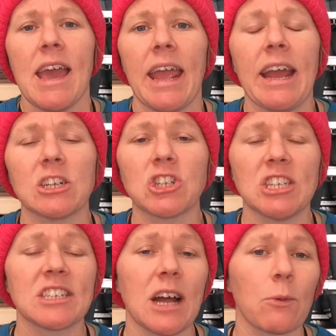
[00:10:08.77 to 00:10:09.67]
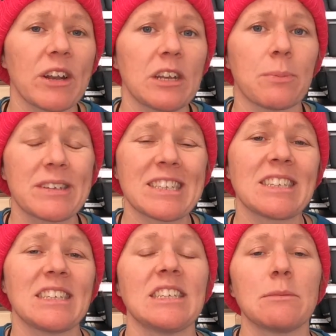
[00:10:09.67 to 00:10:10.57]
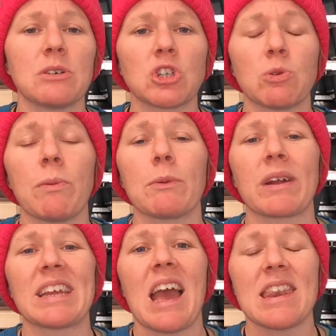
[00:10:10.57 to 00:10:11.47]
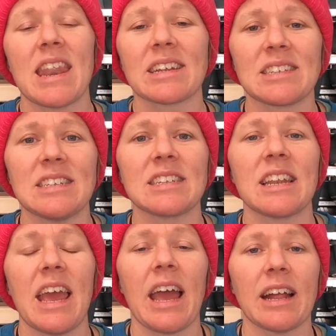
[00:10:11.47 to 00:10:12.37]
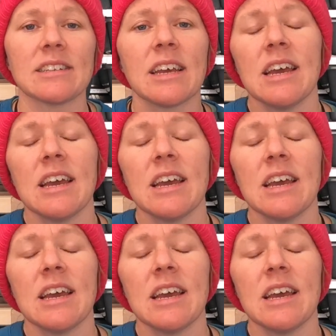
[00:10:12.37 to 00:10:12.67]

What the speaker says: And she is not ready to breed this season, but she will be ready next season. And